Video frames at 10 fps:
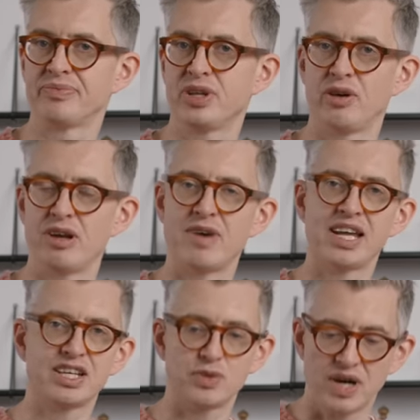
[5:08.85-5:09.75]
You know, it might
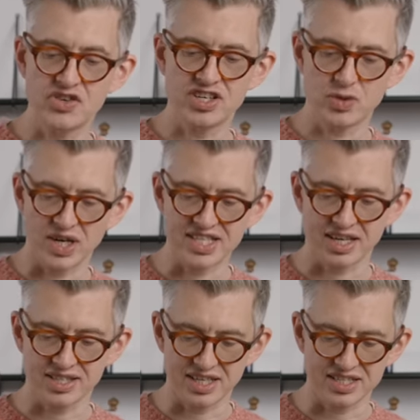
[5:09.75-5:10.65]
get to 120
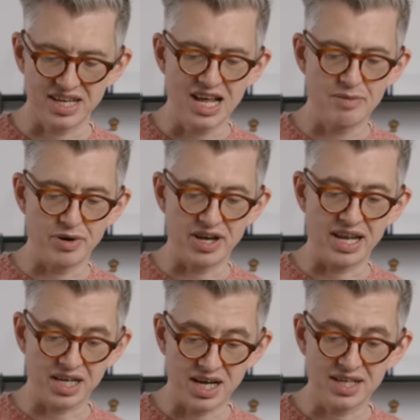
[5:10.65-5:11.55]
Celsius, but
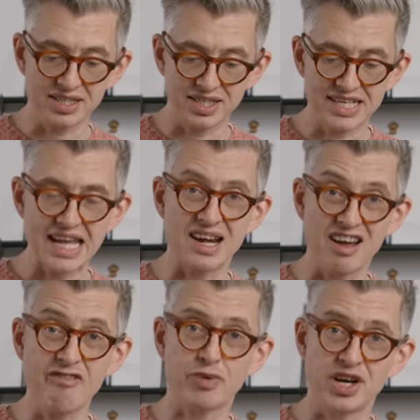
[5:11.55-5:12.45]
it can't contain
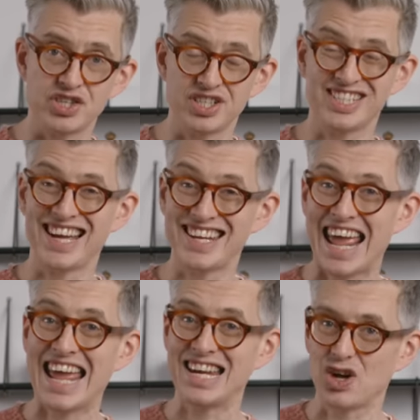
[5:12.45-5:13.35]
enough pressure to get
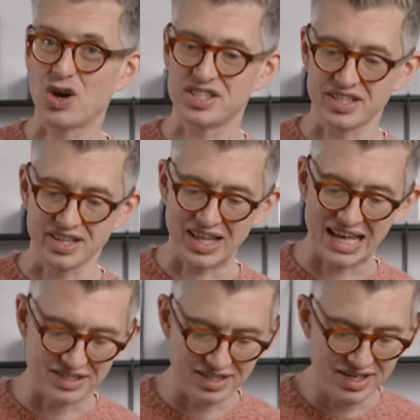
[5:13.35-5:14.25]
any hotter than
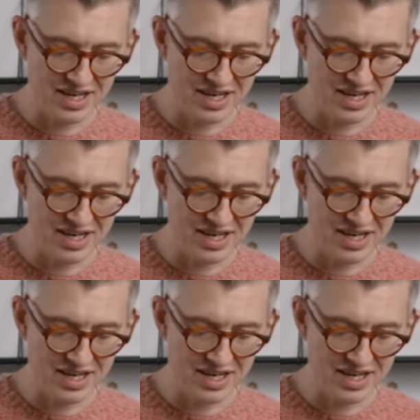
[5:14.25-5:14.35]
that.